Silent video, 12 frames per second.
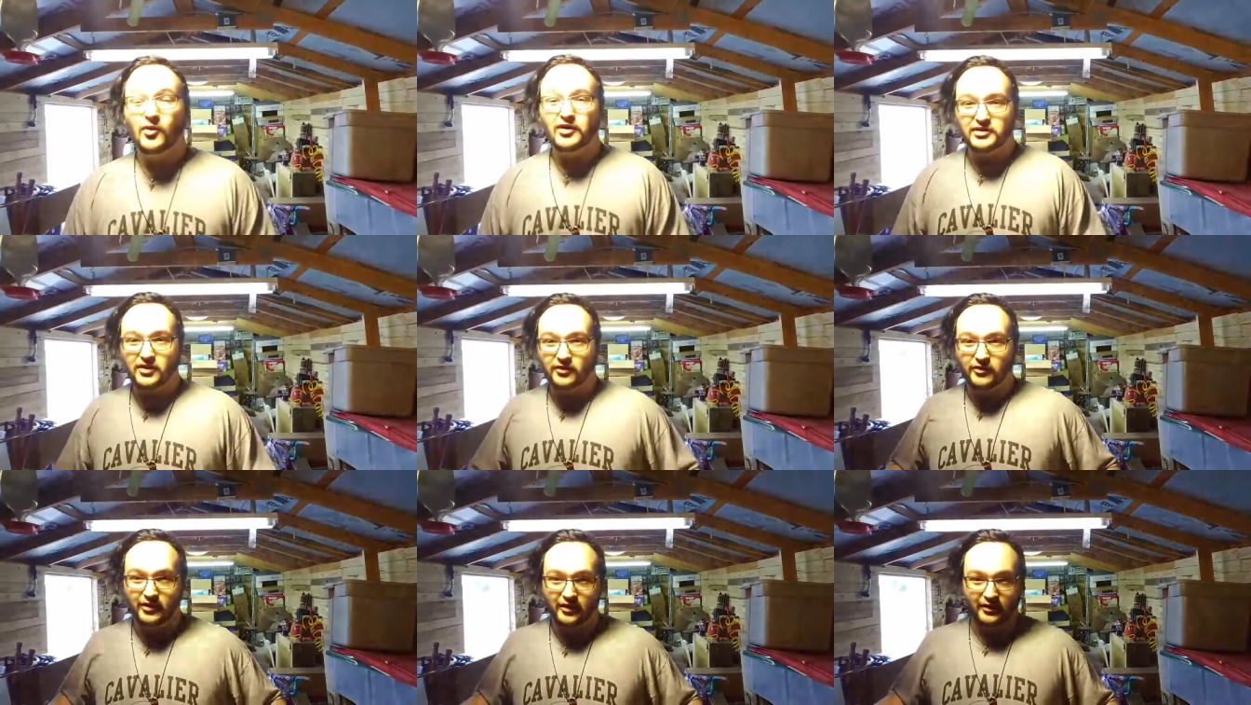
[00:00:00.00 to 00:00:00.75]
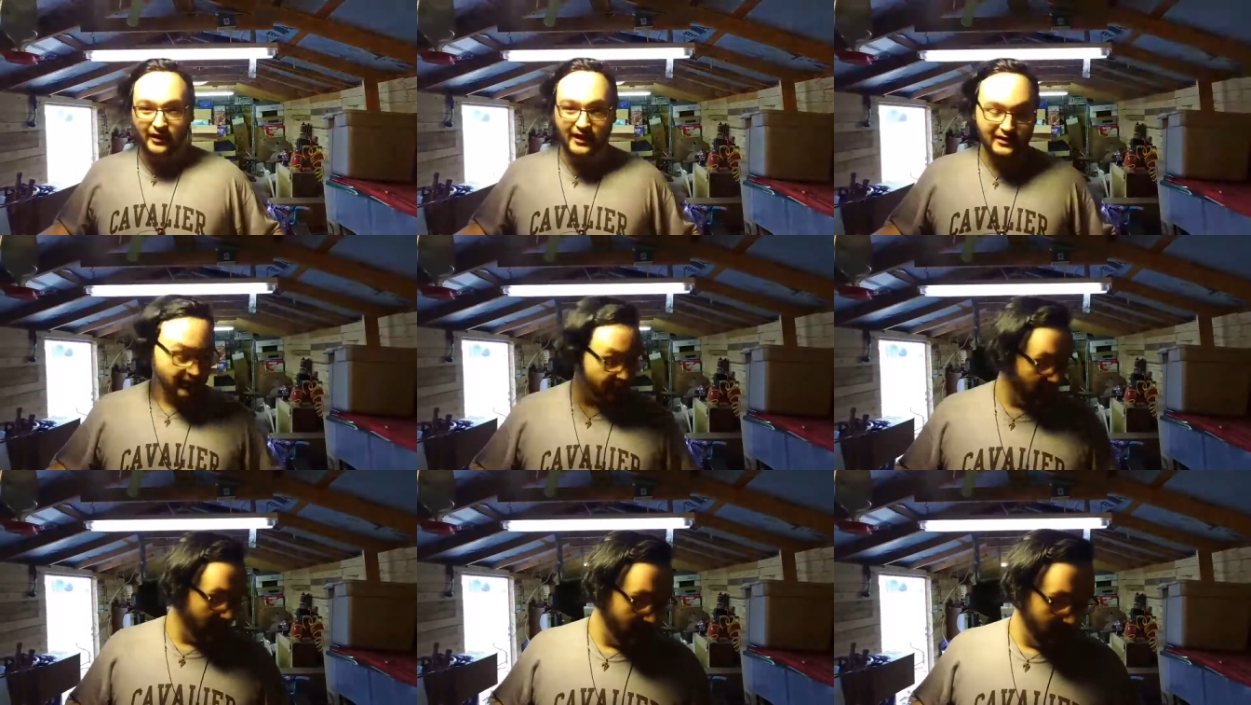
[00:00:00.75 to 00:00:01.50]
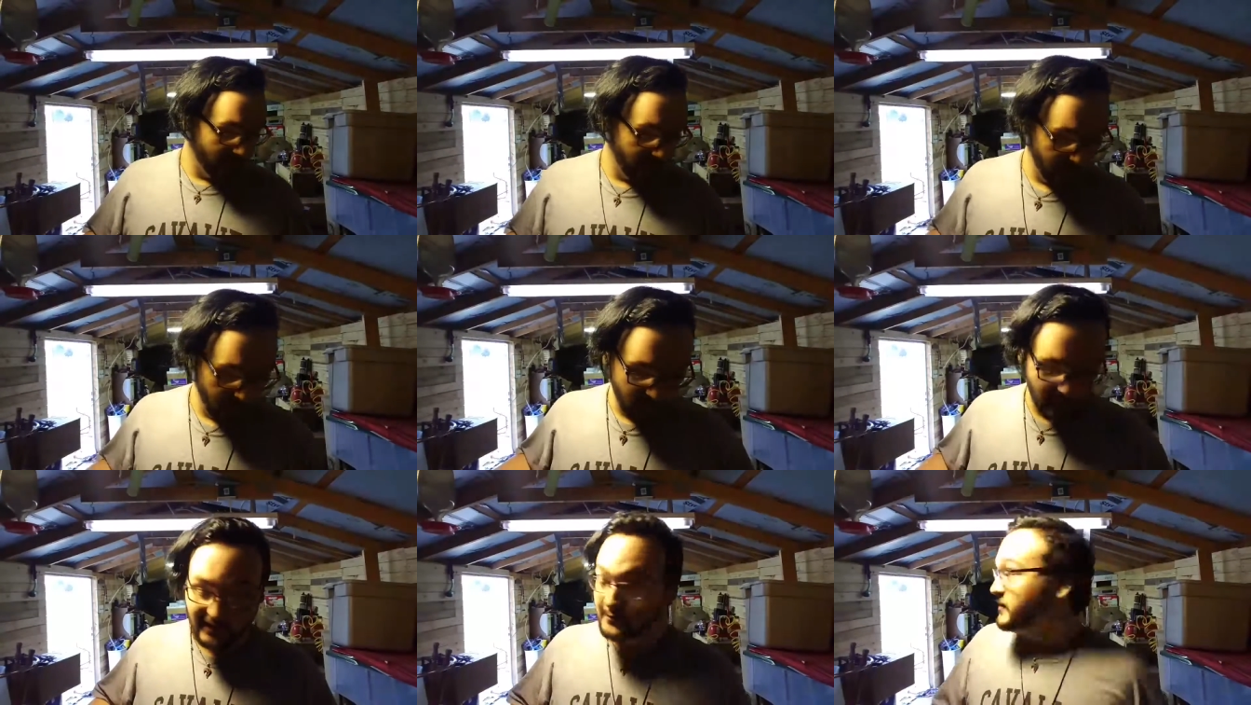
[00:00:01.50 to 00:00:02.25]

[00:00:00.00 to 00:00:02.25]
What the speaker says: What's going on, guys? It's Fire here, and